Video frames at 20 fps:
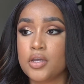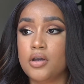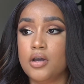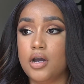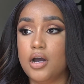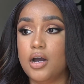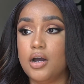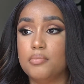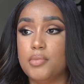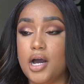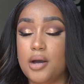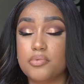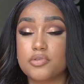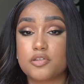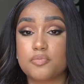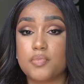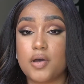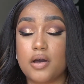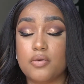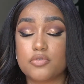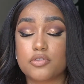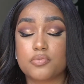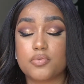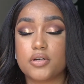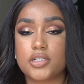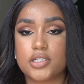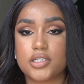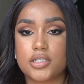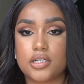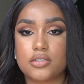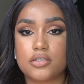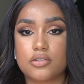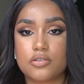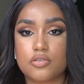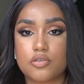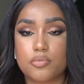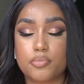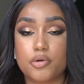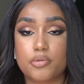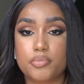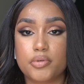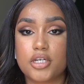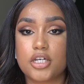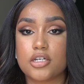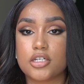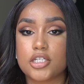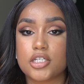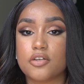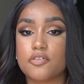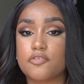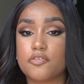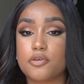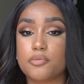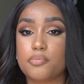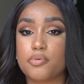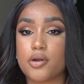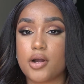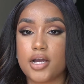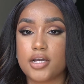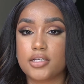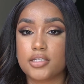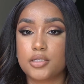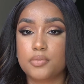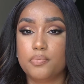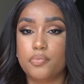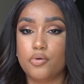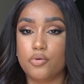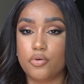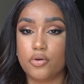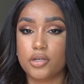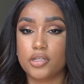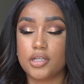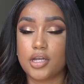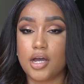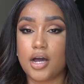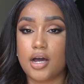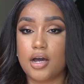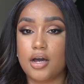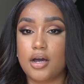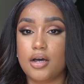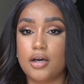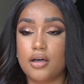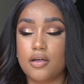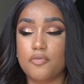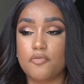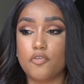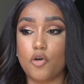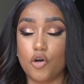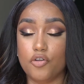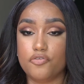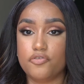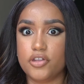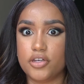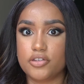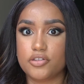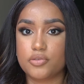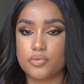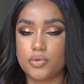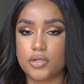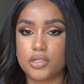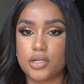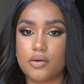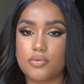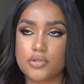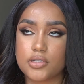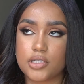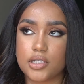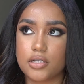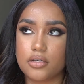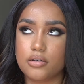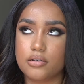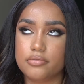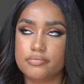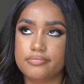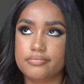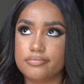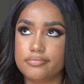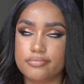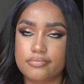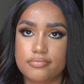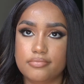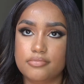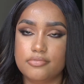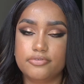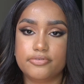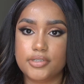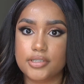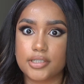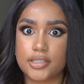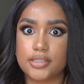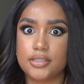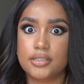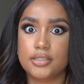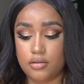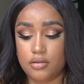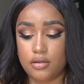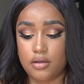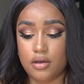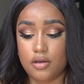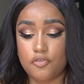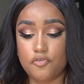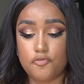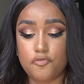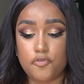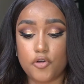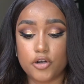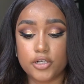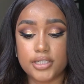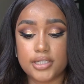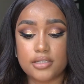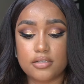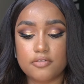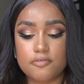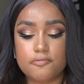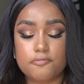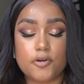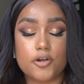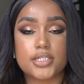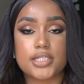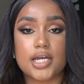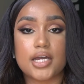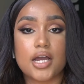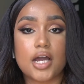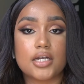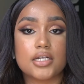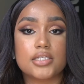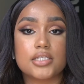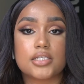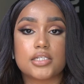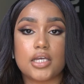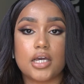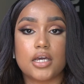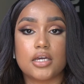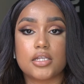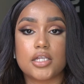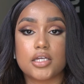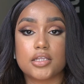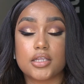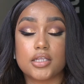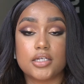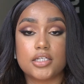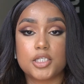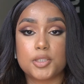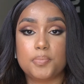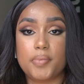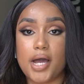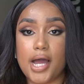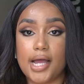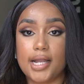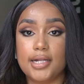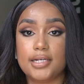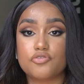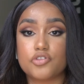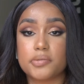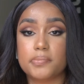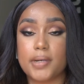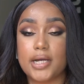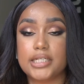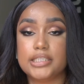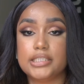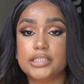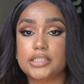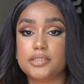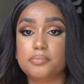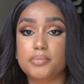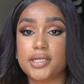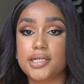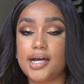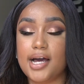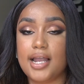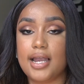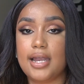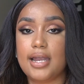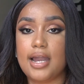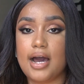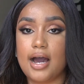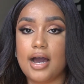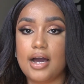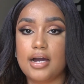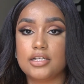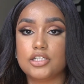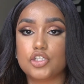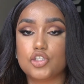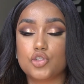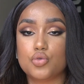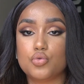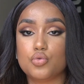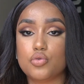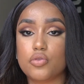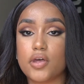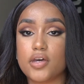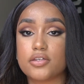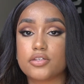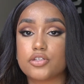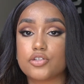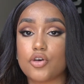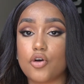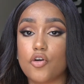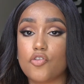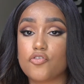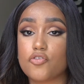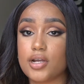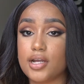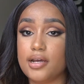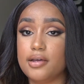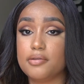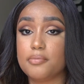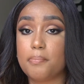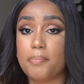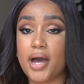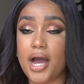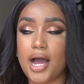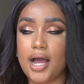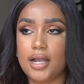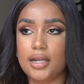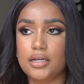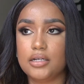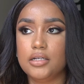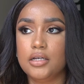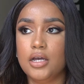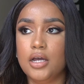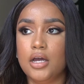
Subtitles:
I was very skeptical, but because of the price point of this one, I was like, fuck it. First thing first, I gotta say that this palette reminds me a lot to the Soft Glam palette.